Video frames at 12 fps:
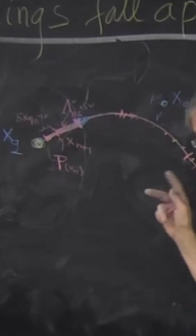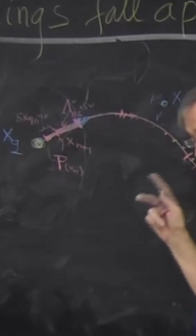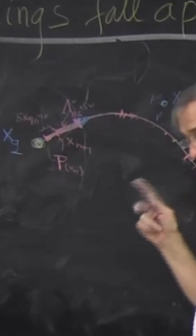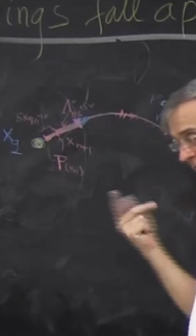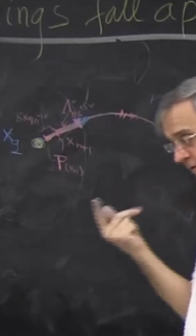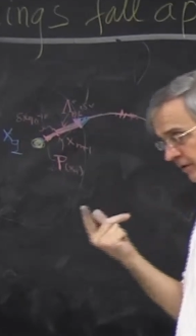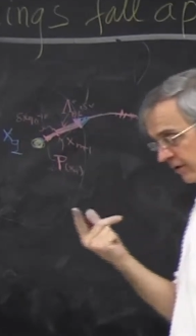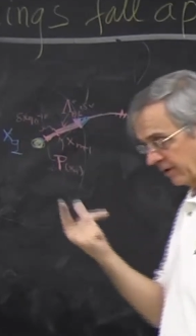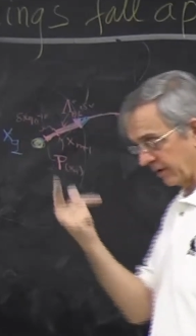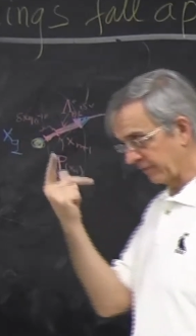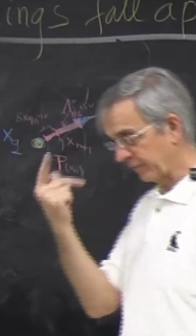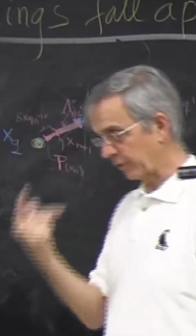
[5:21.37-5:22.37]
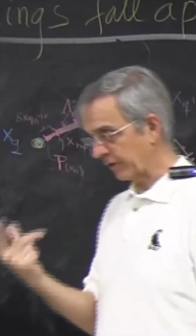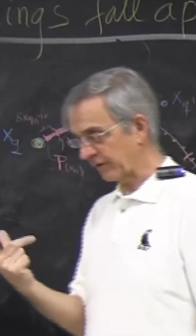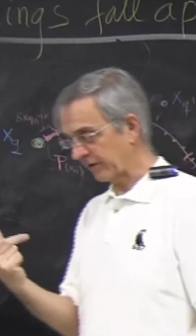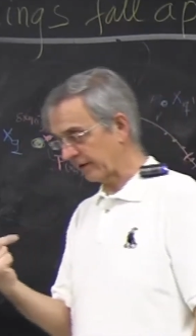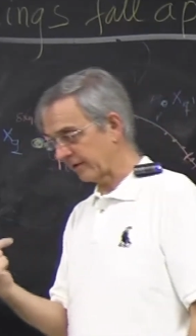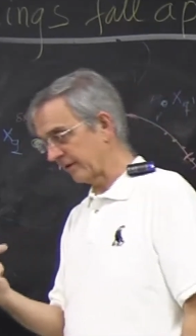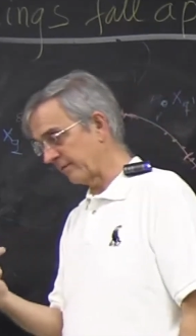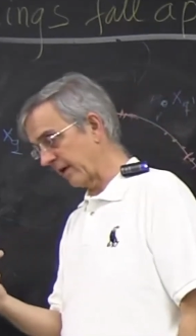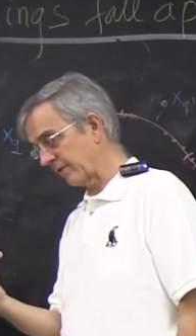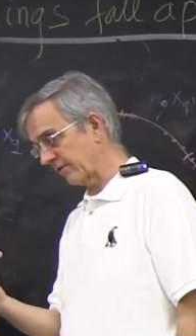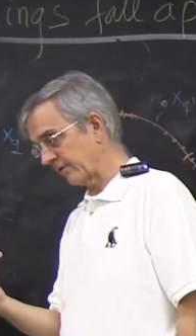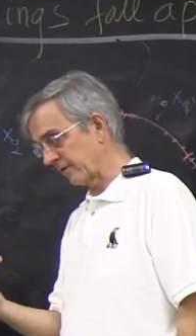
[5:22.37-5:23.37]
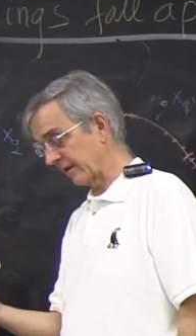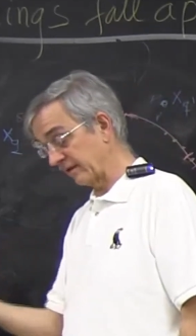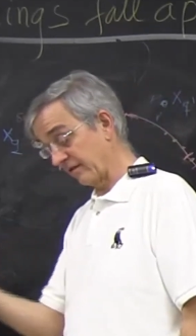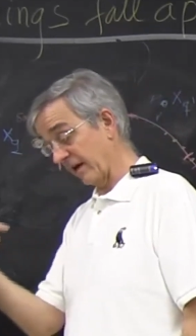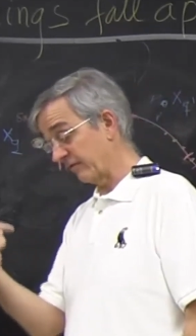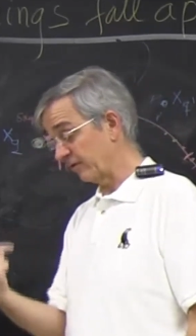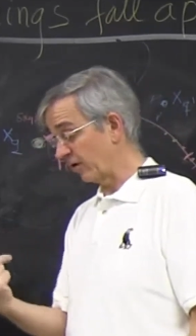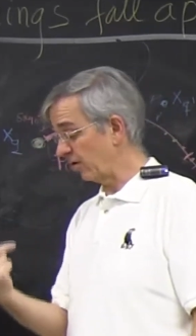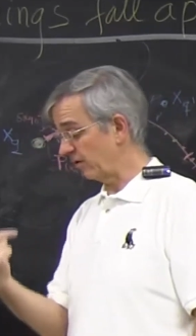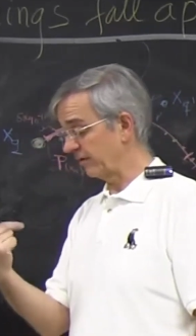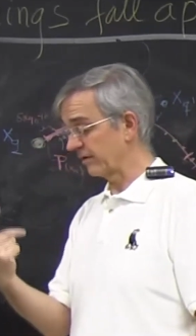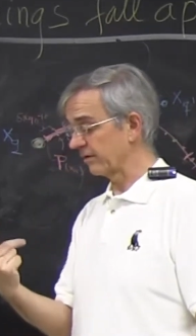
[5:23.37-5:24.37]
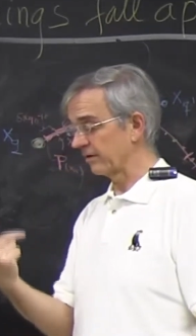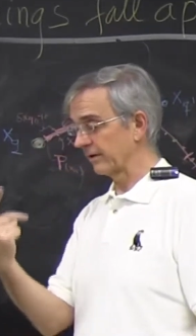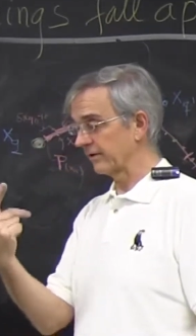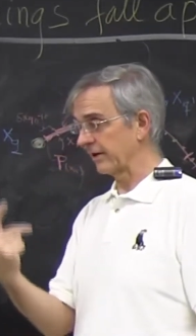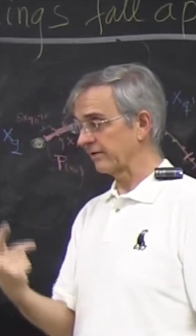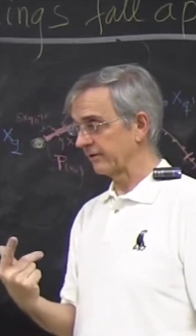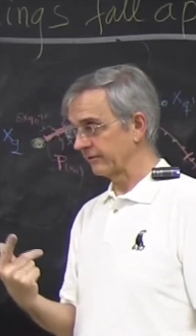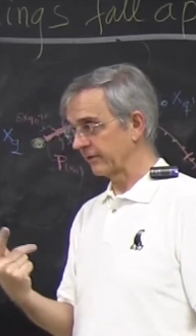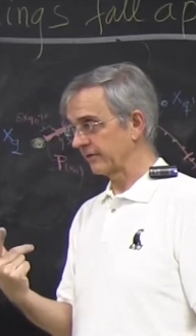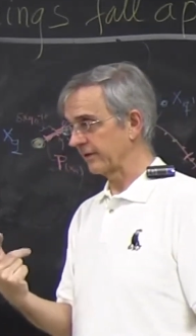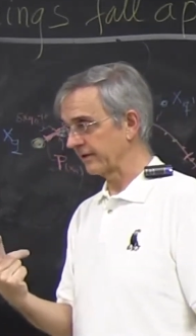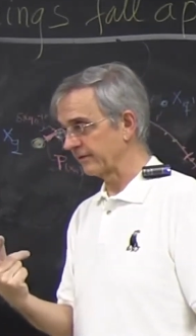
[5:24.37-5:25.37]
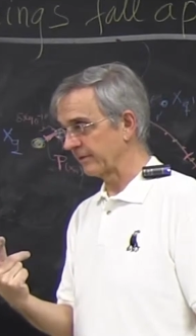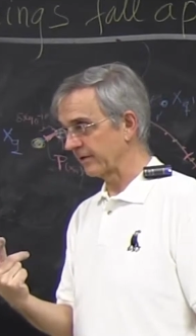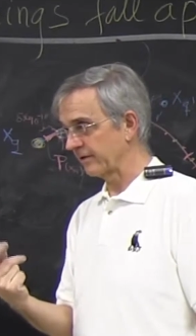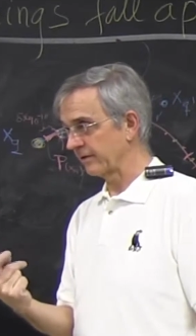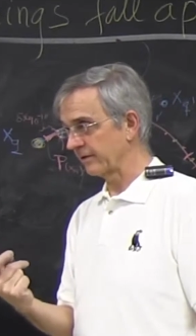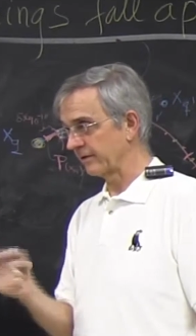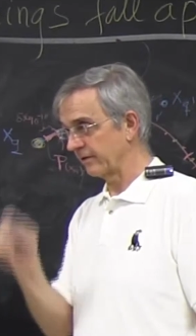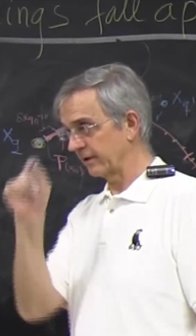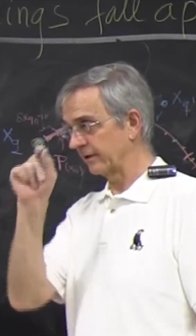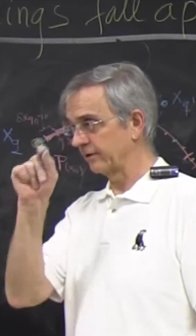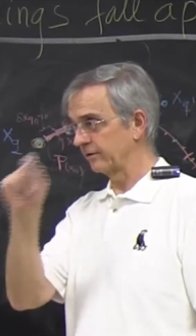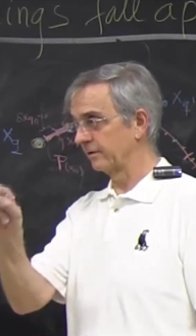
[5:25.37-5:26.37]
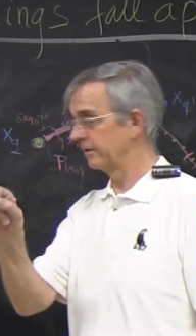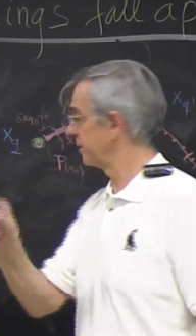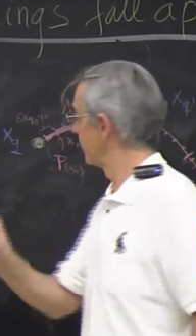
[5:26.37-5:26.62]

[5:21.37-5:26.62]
So even though you're in 46 dimensions and you have no visualization in 46 dimensions, you can